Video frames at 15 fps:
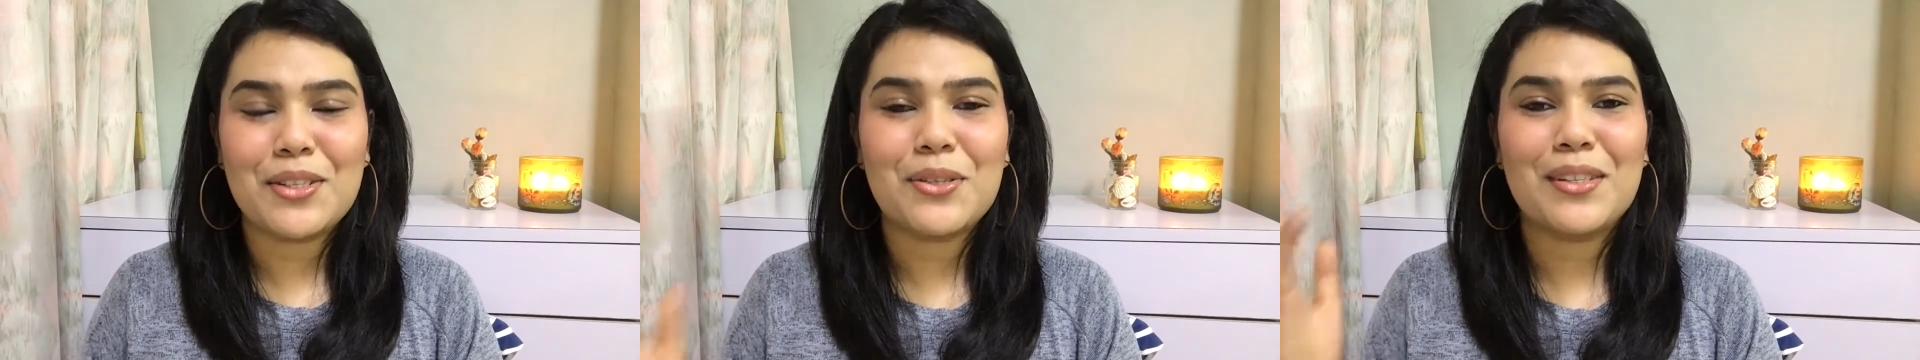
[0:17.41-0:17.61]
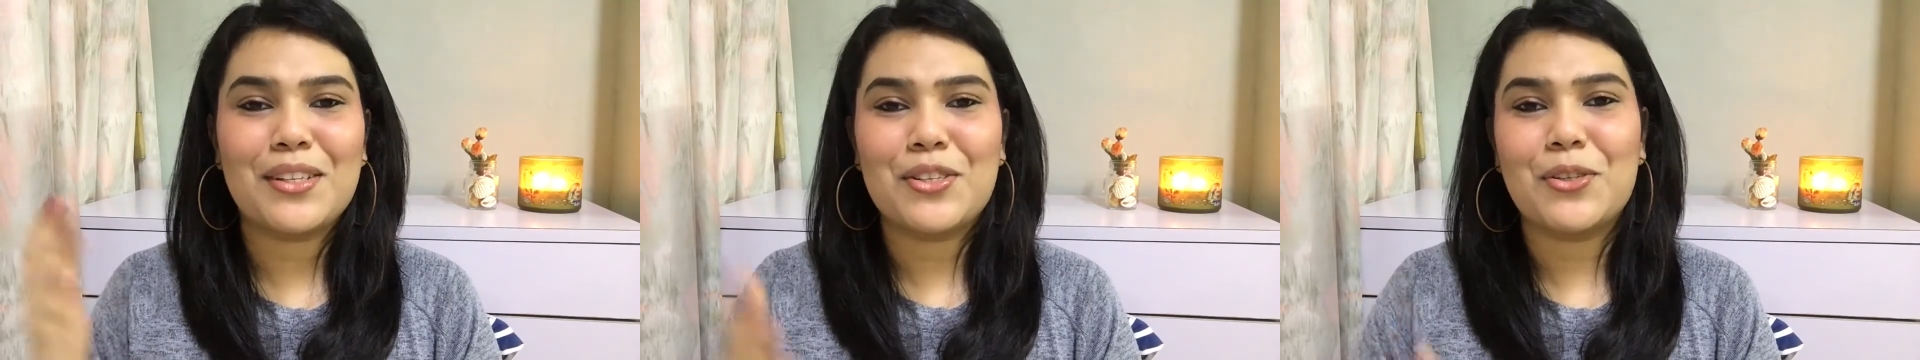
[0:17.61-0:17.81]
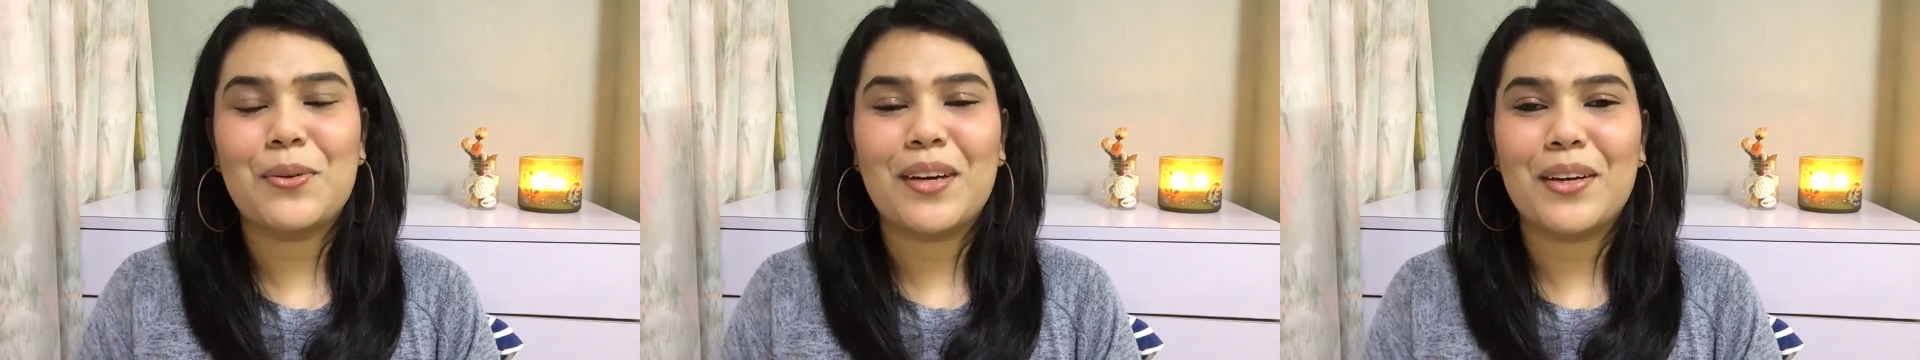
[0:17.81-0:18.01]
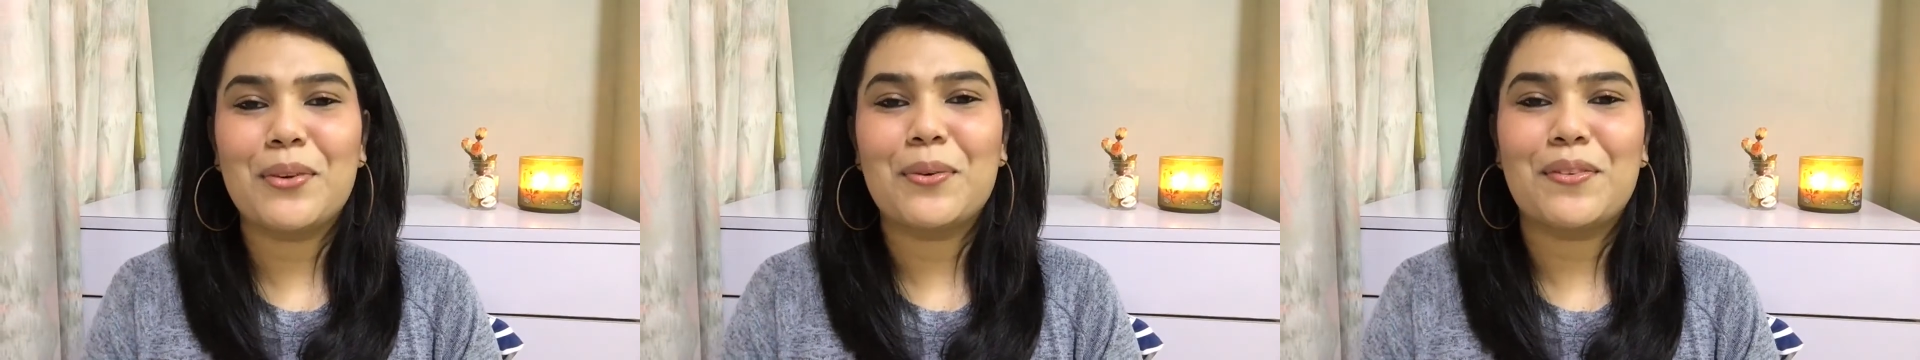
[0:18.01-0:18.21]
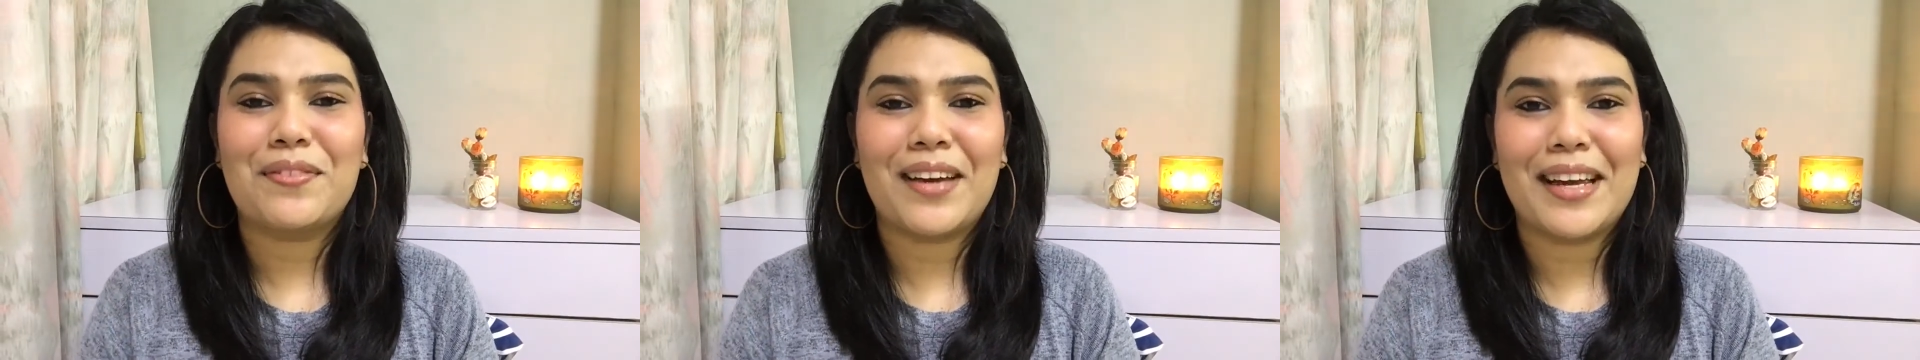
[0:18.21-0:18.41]
so that you get
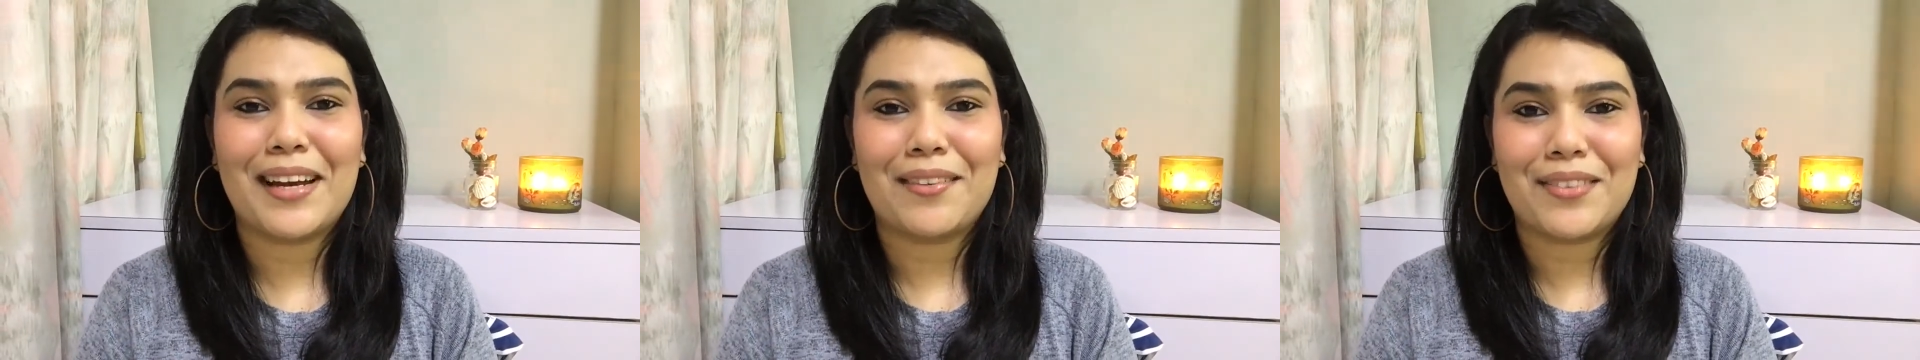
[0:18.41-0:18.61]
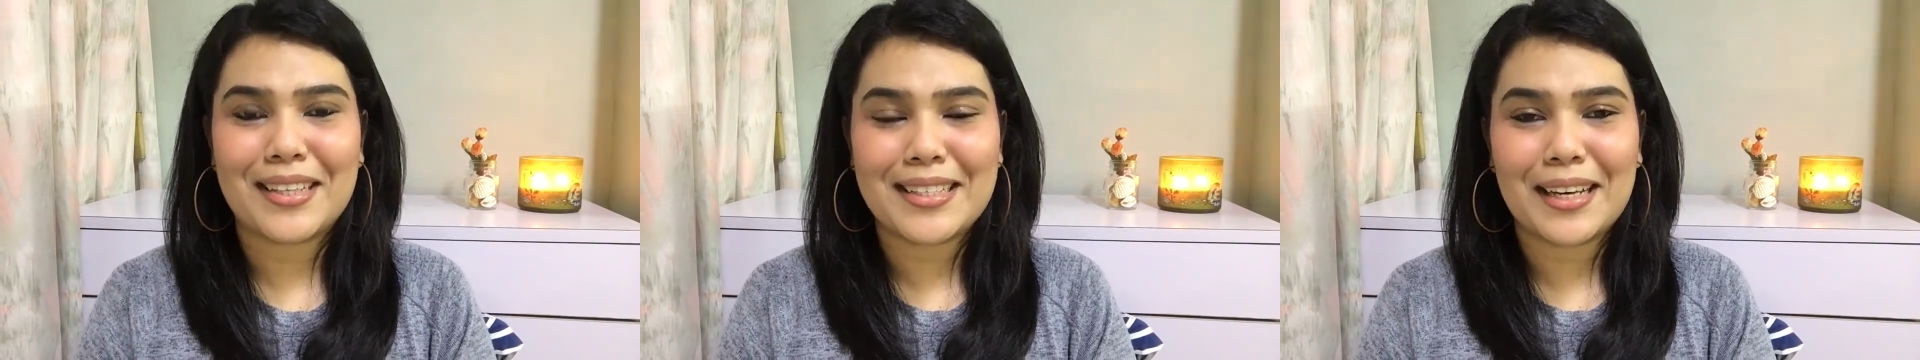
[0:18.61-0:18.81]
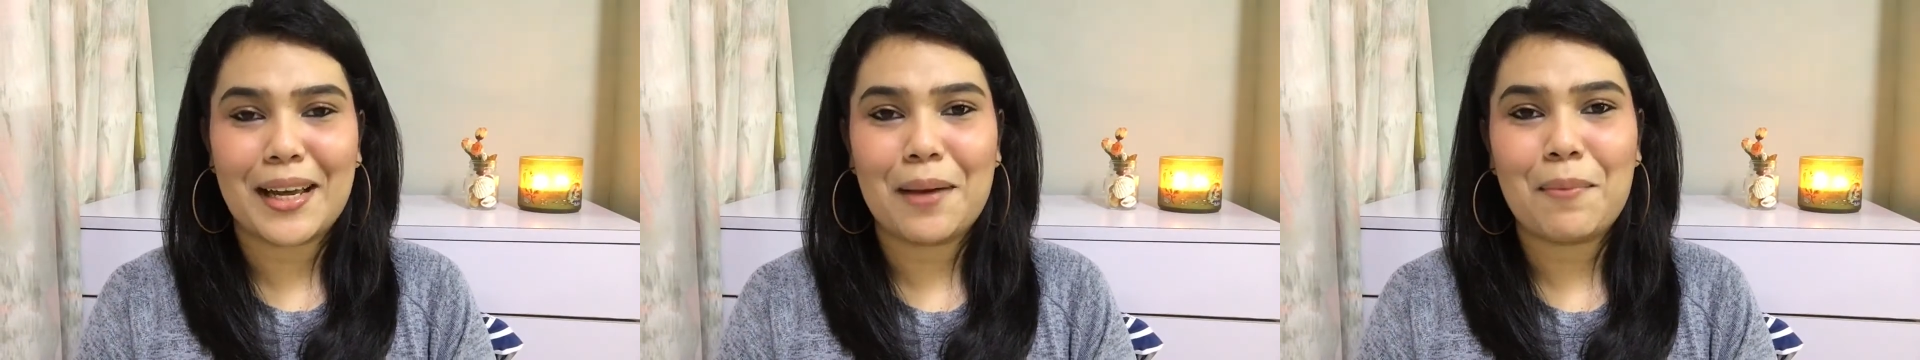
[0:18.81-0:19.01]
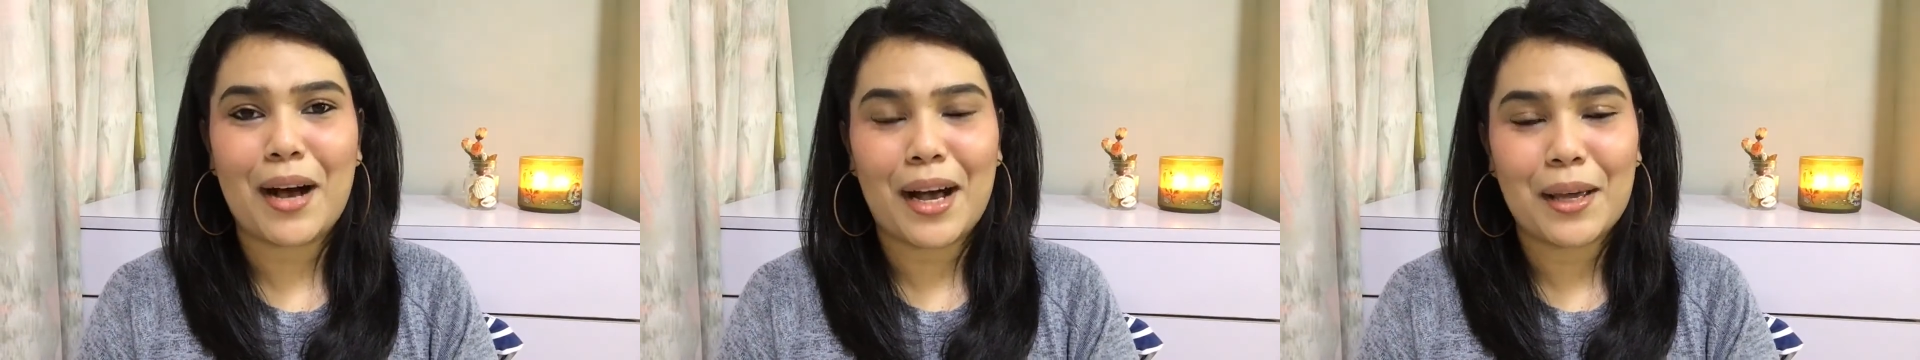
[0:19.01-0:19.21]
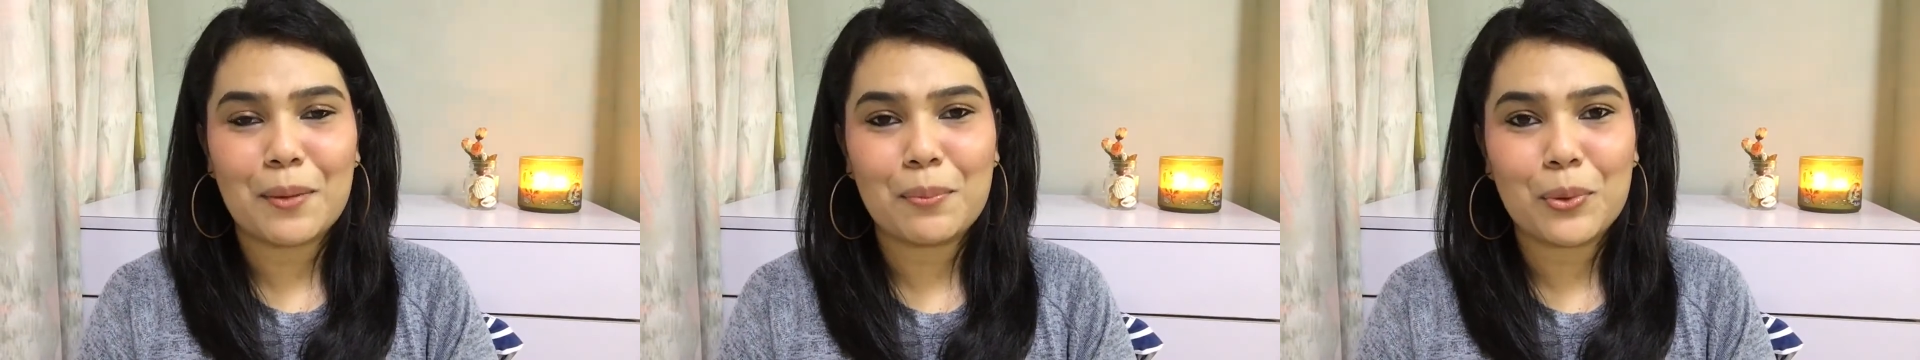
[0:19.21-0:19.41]
notified every time
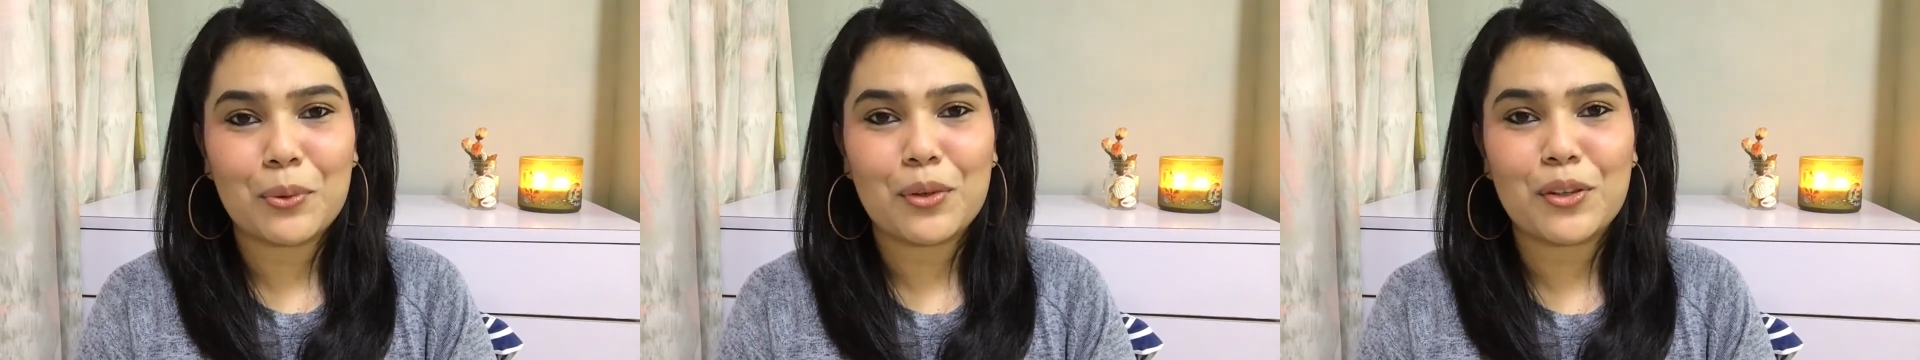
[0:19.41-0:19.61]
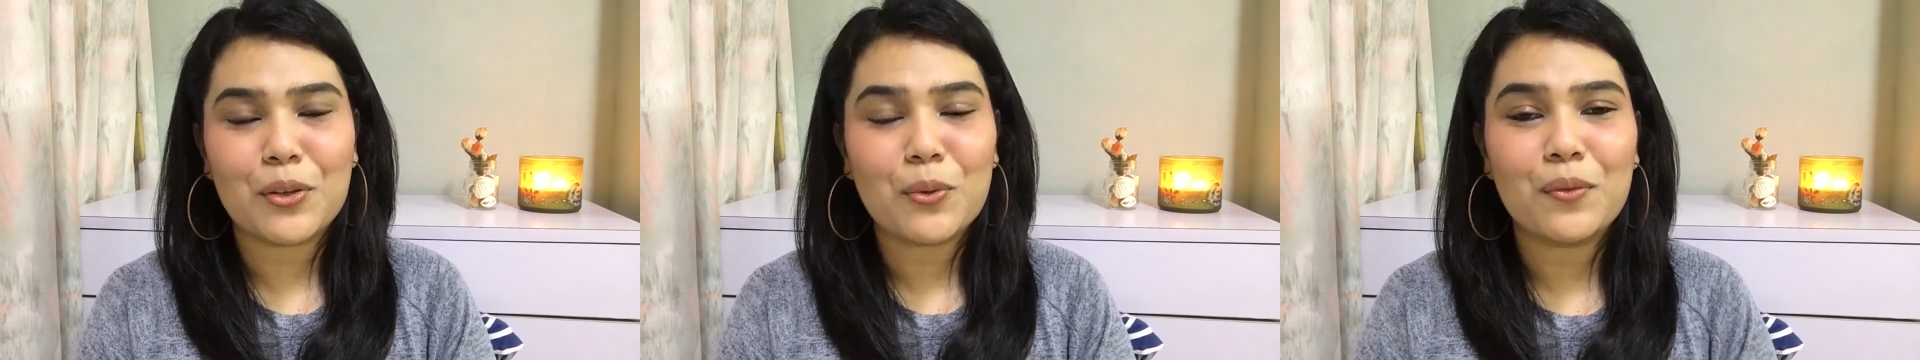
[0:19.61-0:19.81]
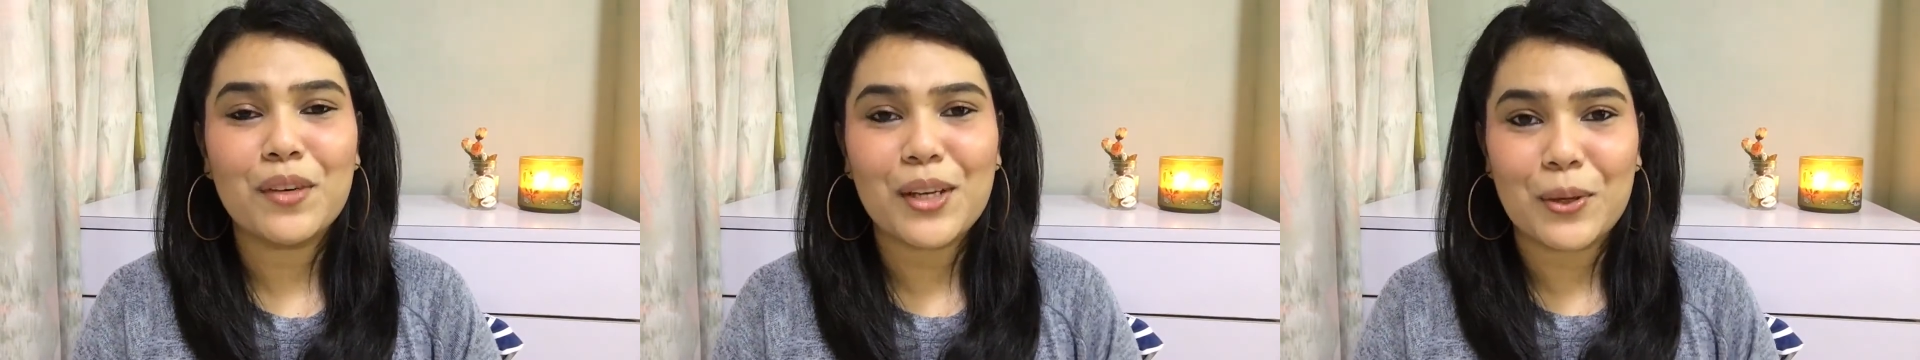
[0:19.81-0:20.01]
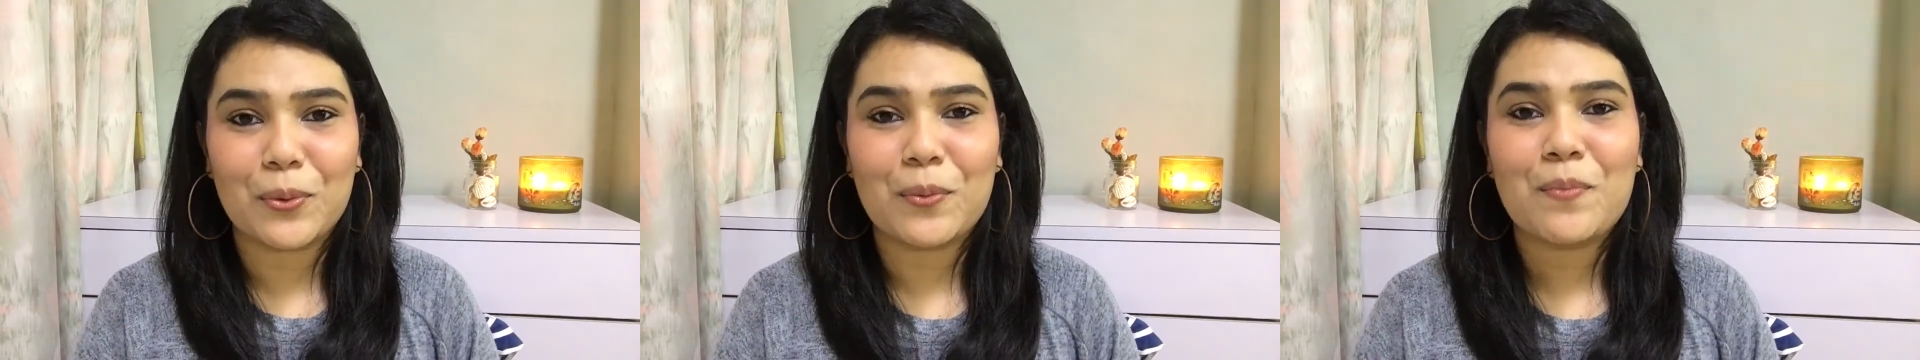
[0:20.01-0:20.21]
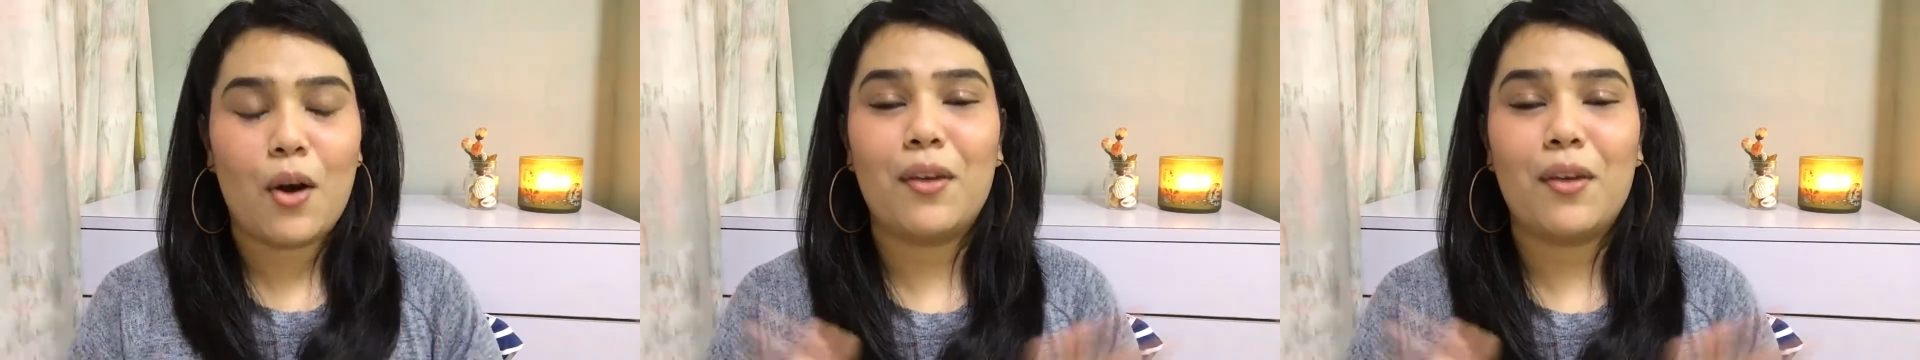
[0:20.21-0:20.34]
I upload a new video.